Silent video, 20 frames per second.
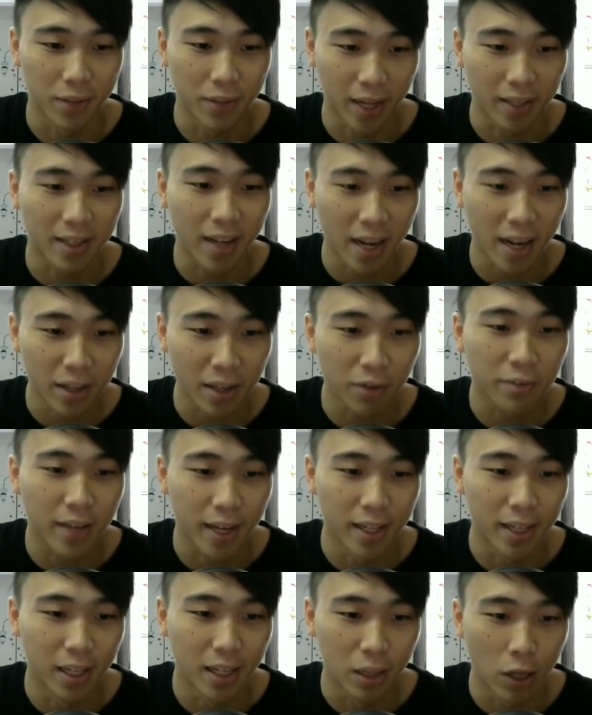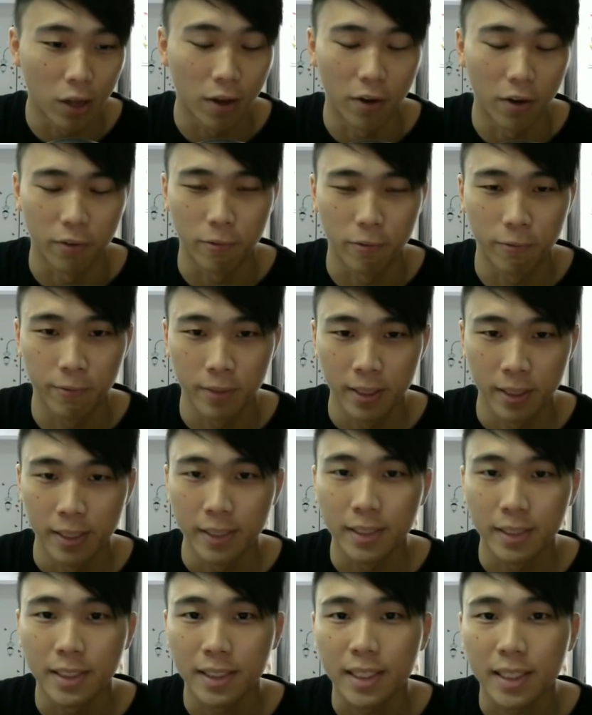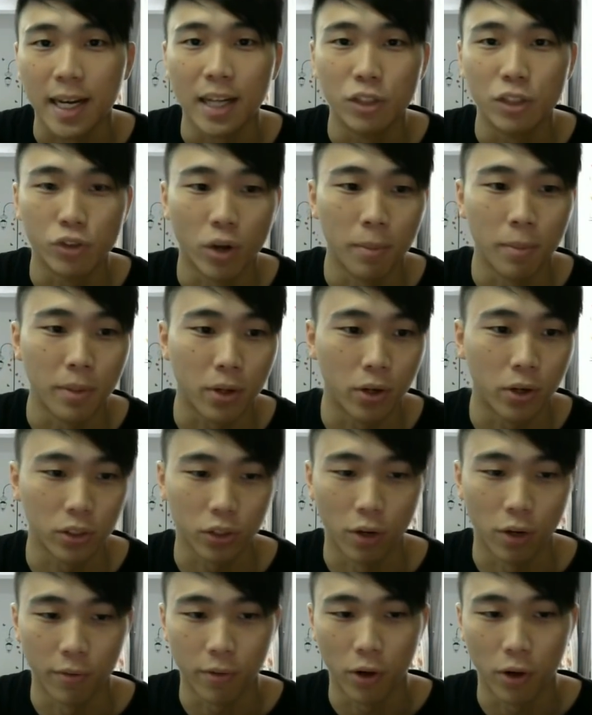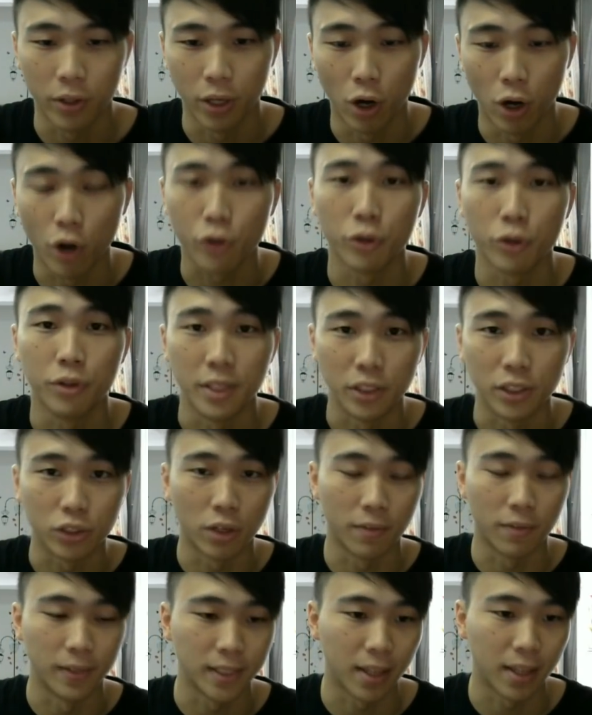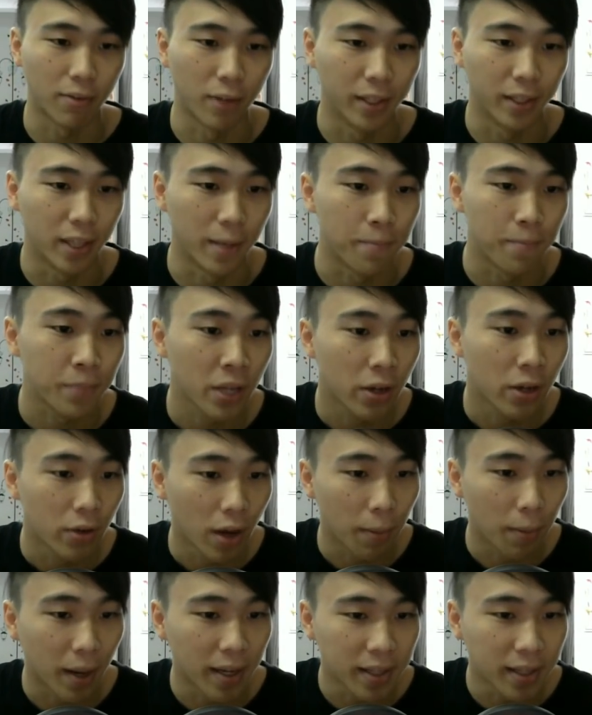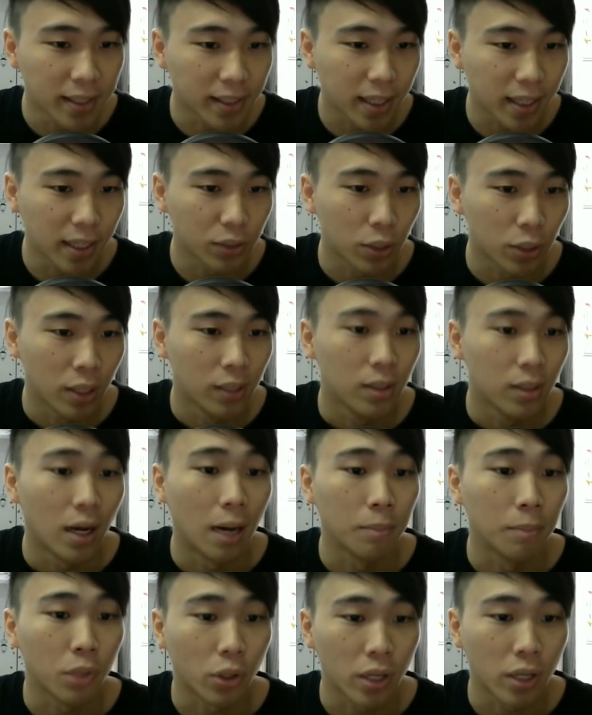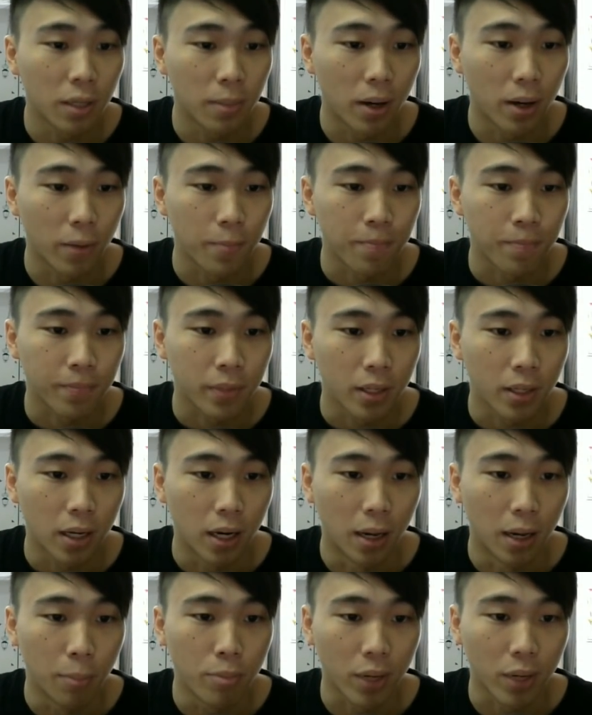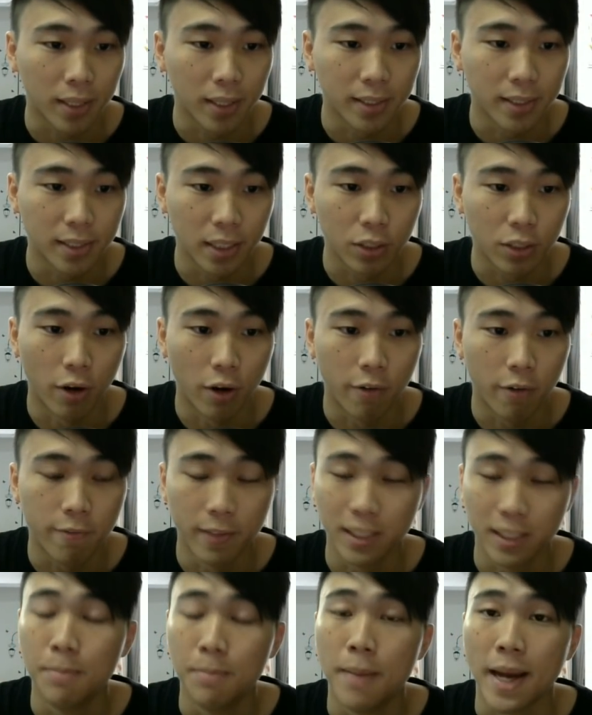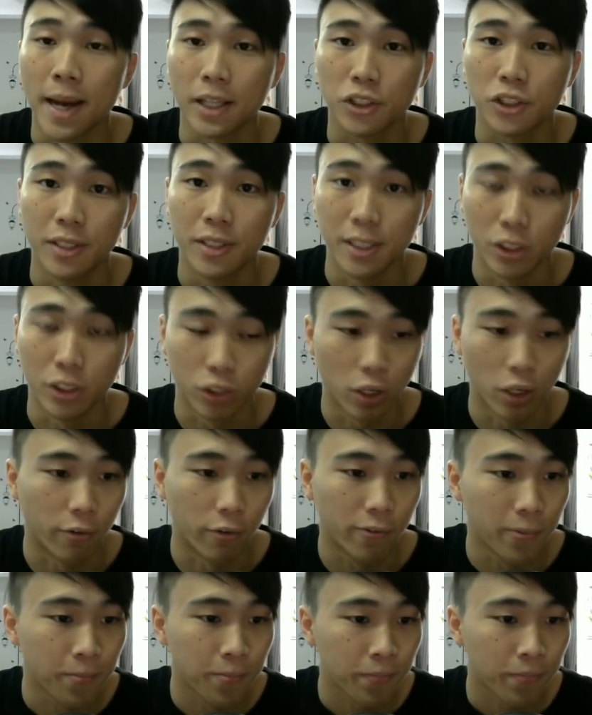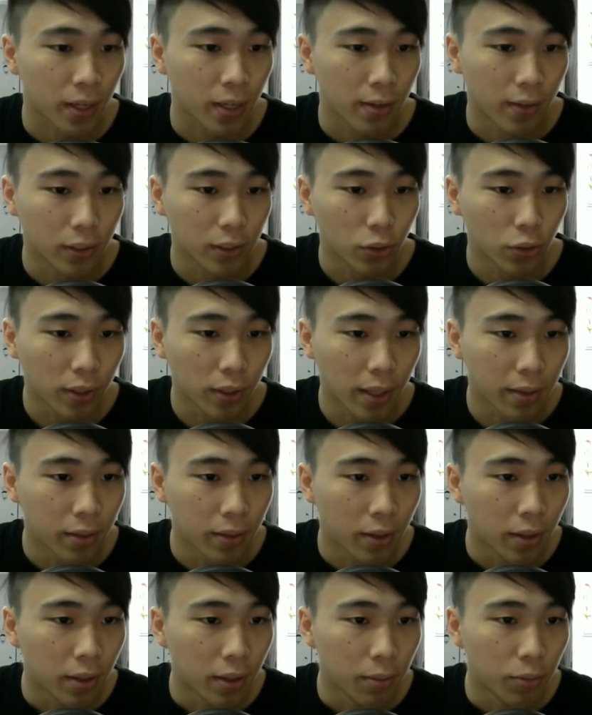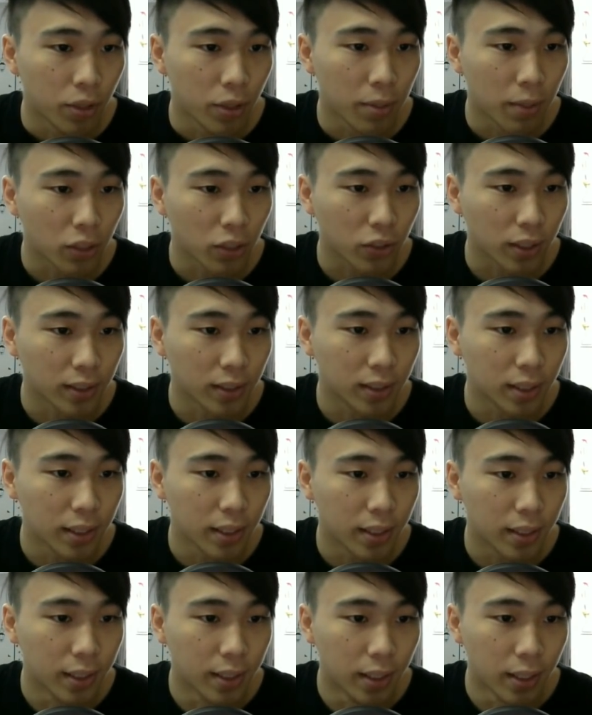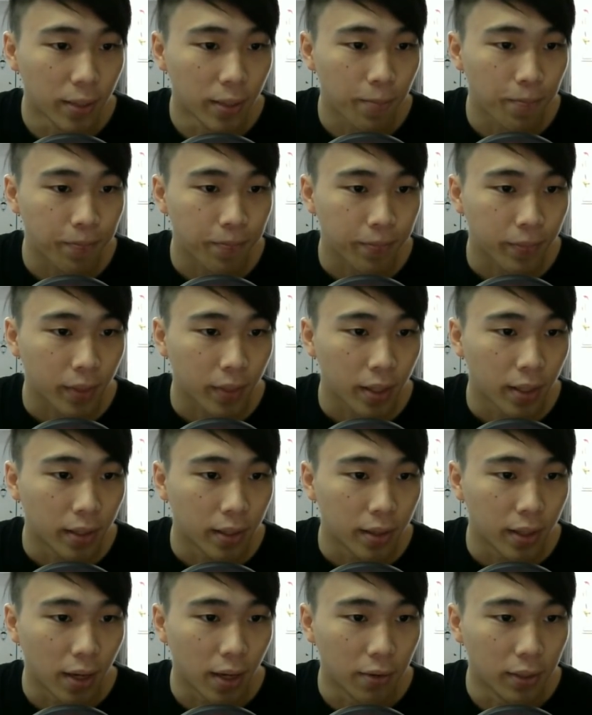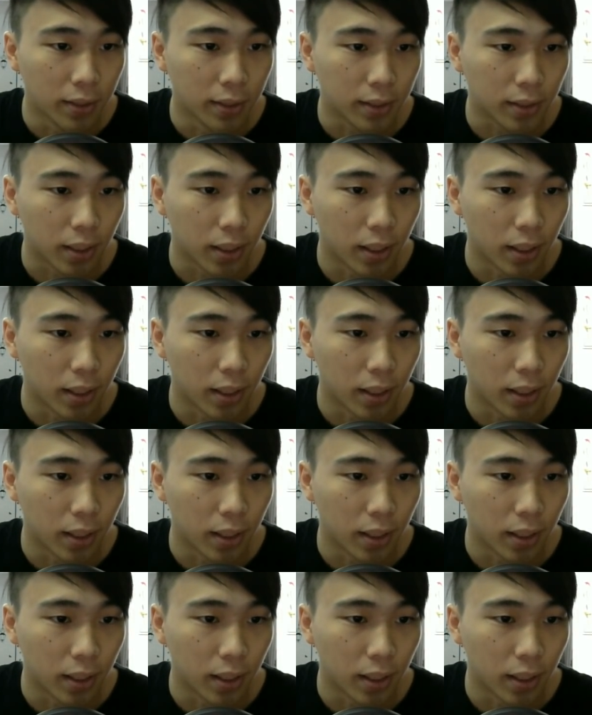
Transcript: kind of get a lot of sky drop because of all the auto dissolve and stuff like that. Right, but in this case, I'm talking about practicing your first batch dissolve. Right, so you can pretty much, you can see here, there is